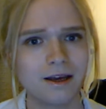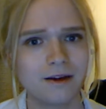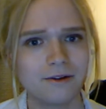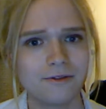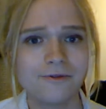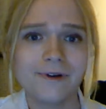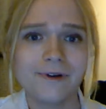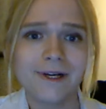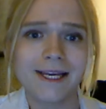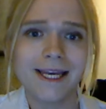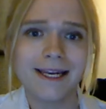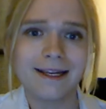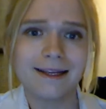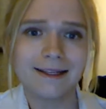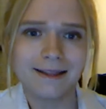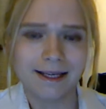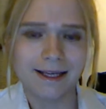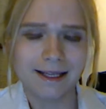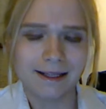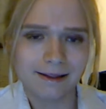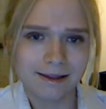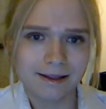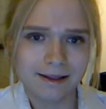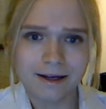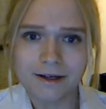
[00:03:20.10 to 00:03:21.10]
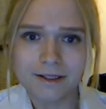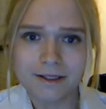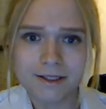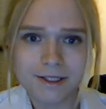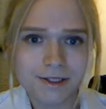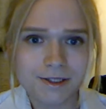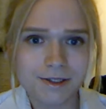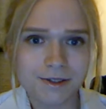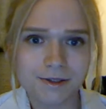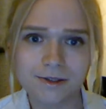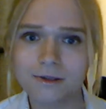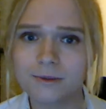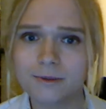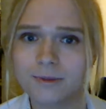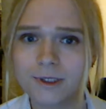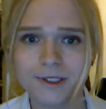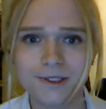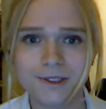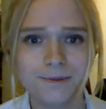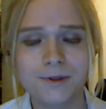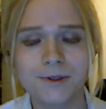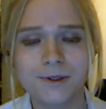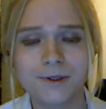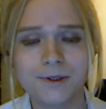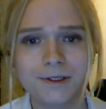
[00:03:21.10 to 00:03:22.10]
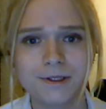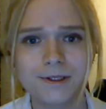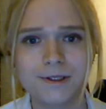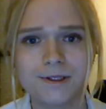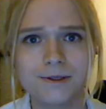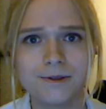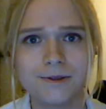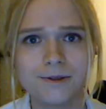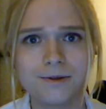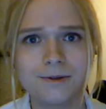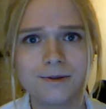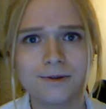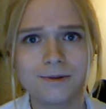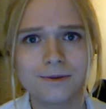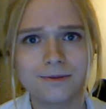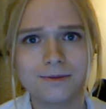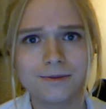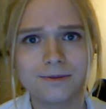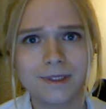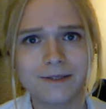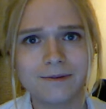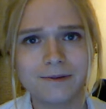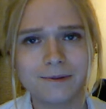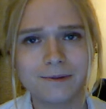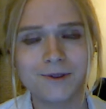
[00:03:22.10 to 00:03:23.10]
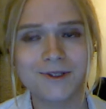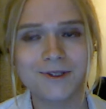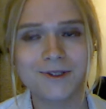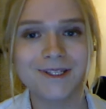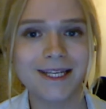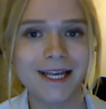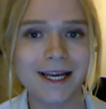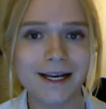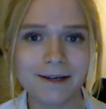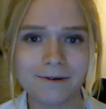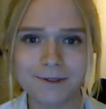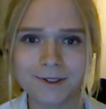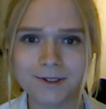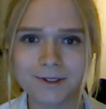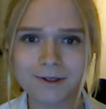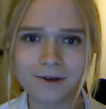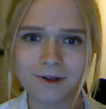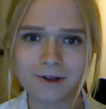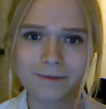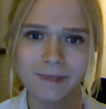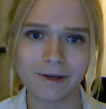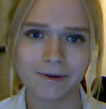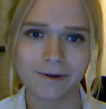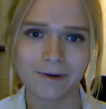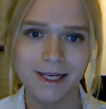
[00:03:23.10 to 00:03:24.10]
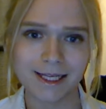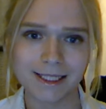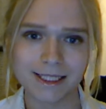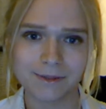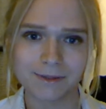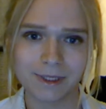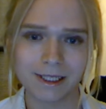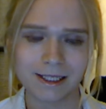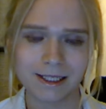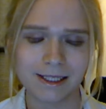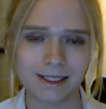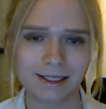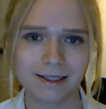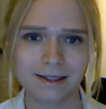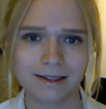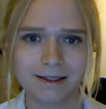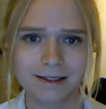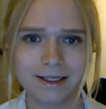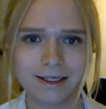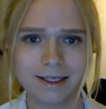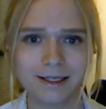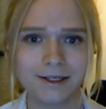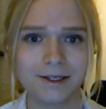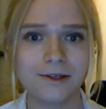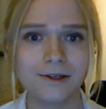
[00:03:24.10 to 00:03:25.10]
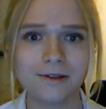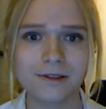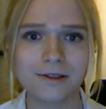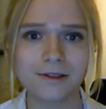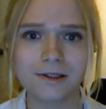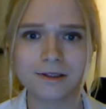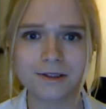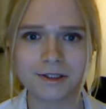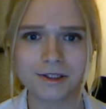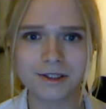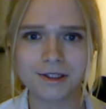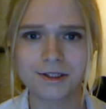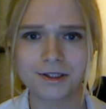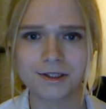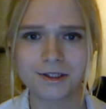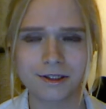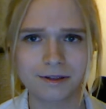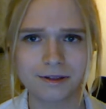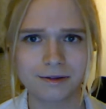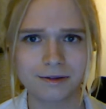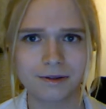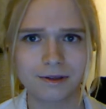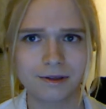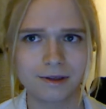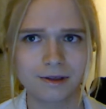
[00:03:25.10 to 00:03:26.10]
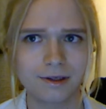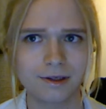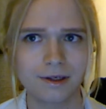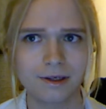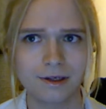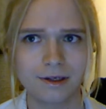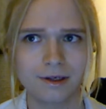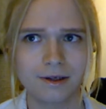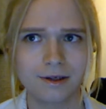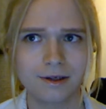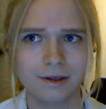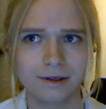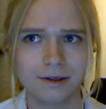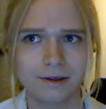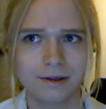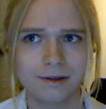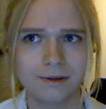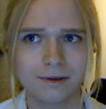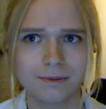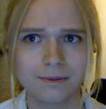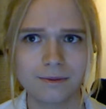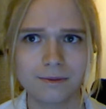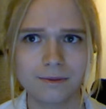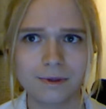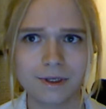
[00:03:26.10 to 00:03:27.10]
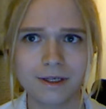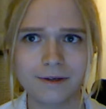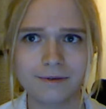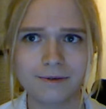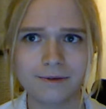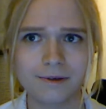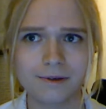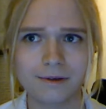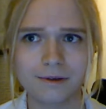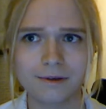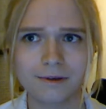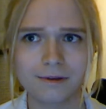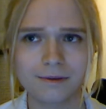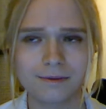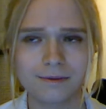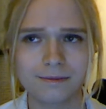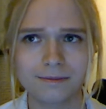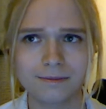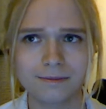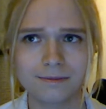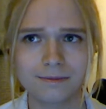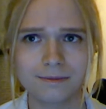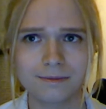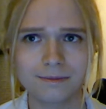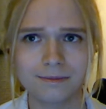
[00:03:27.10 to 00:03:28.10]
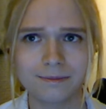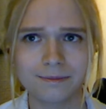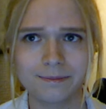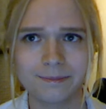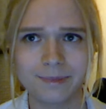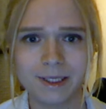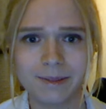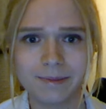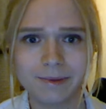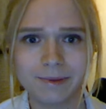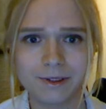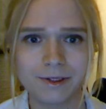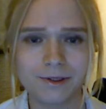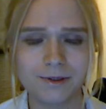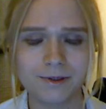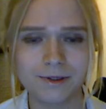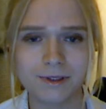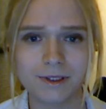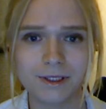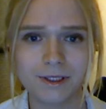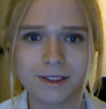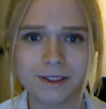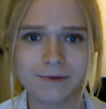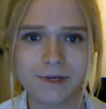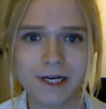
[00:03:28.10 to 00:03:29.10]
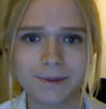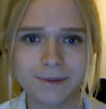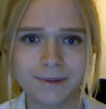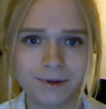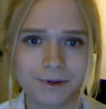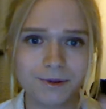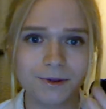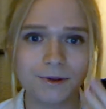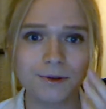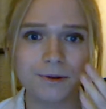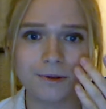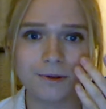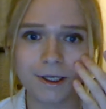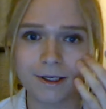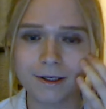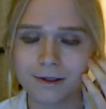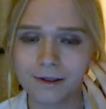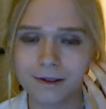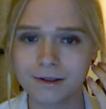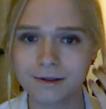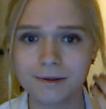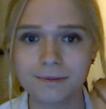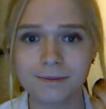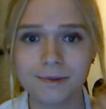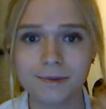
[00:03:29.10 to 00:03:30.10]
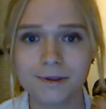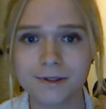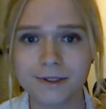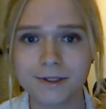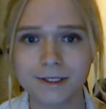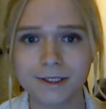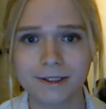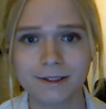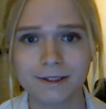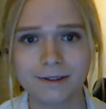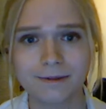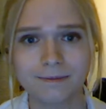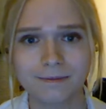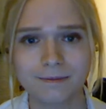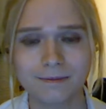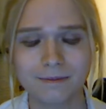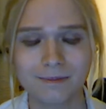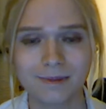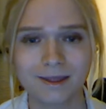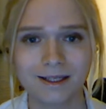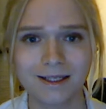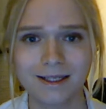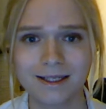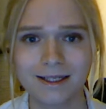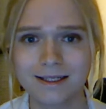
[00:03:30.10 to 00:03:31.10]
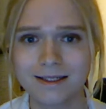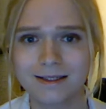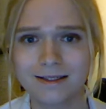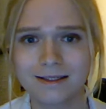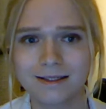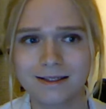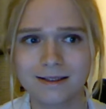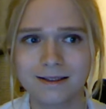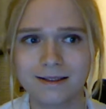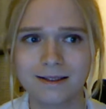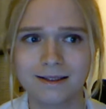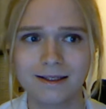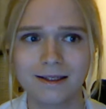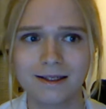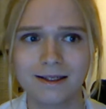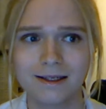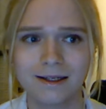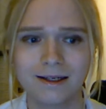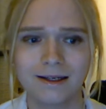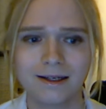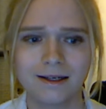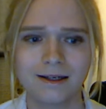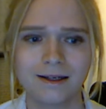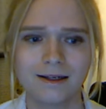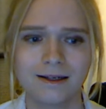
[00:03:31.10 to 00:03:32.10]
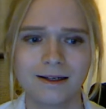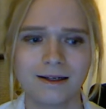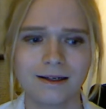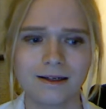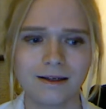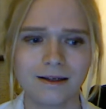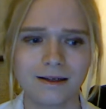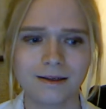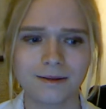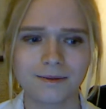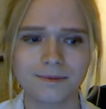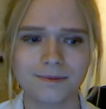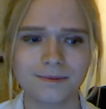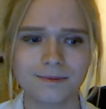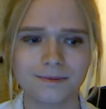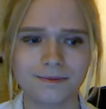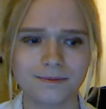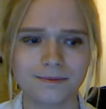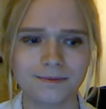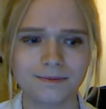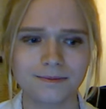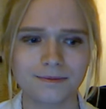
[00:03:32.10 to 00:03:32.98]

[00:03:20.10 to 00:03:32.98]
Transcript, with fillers: forgetting that, there are so much more to every person. Like I was talking about last week, like you're not just whatever people use to describe you. You are a person, and um,